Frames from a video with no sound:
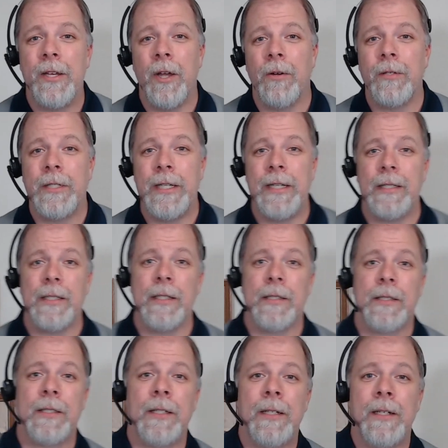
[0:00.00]
know
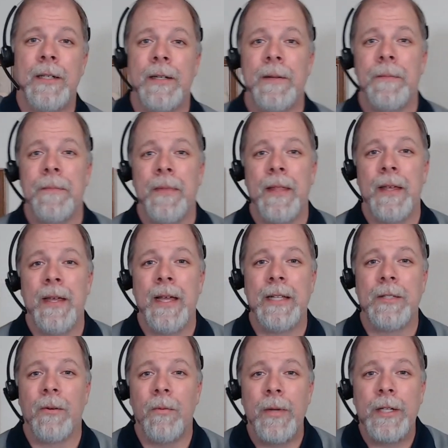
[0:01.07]
Jesus. And
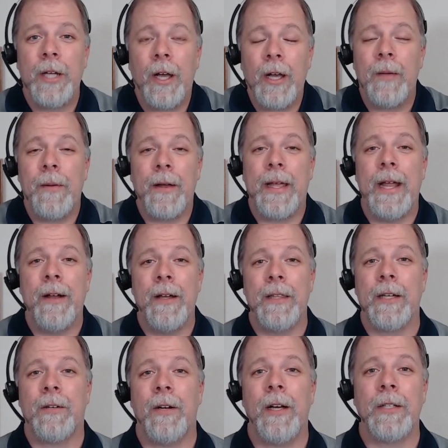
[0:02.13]
so when we talk about carrying the
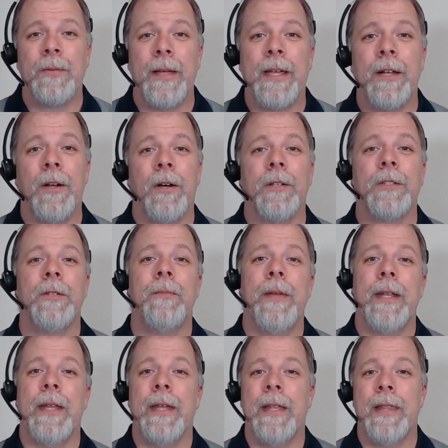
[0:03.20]
cross, we can also
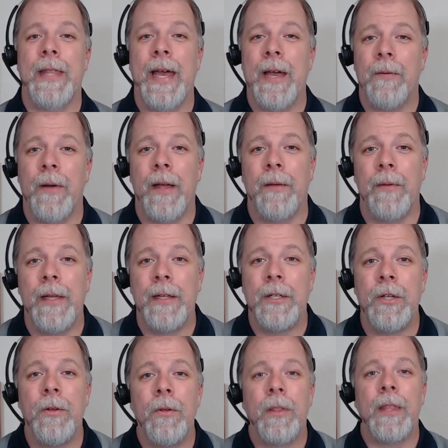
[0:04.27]
mean it in that way. We
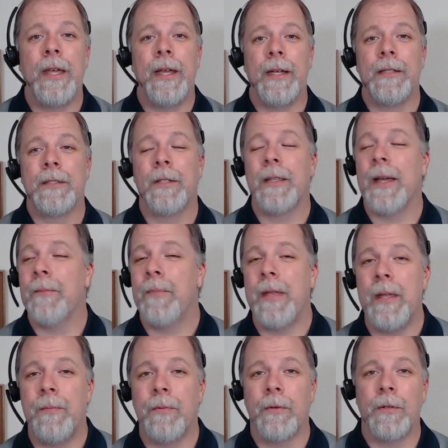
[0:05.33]
do things so that
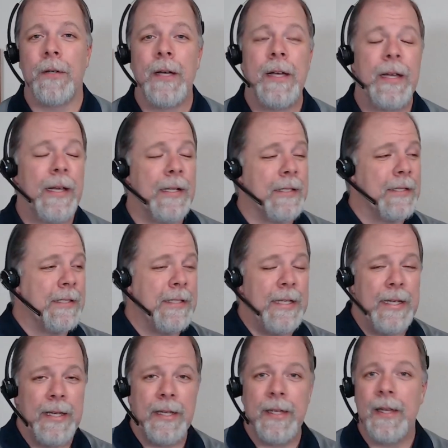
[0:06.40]
people can
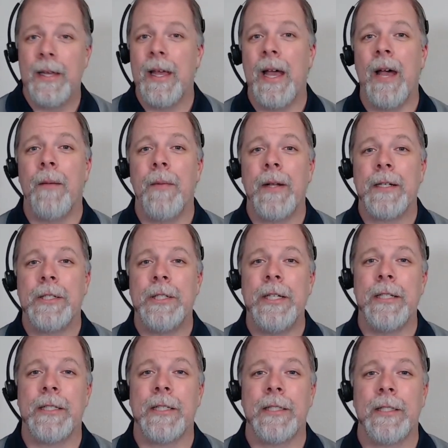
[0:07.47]
see how much
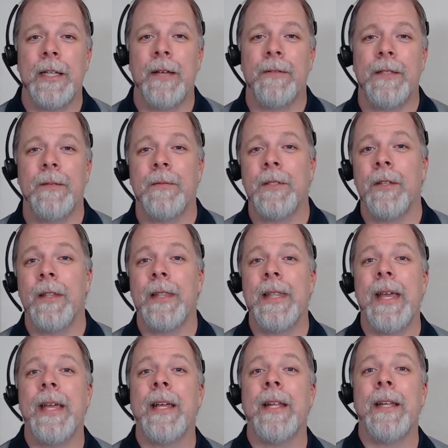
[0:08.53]
Jesus loves them, so that they
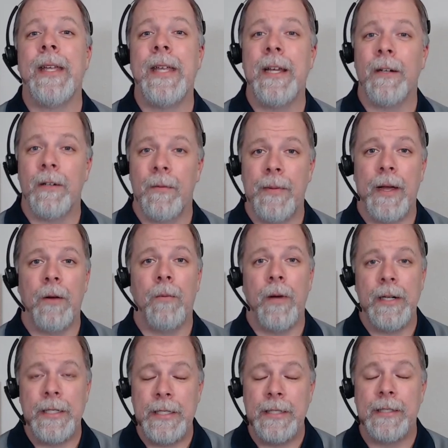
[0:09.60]
can hear about
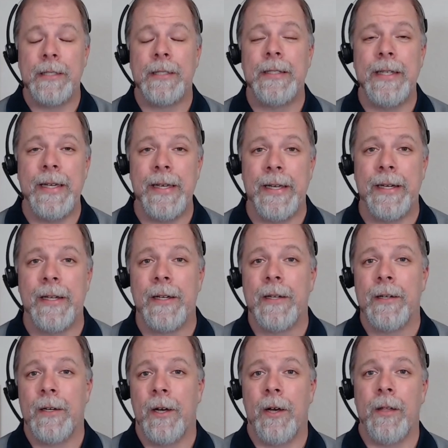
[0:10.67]
what Jesus did
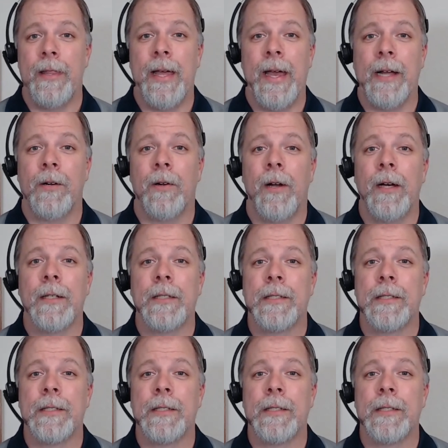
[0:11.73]
on that cross.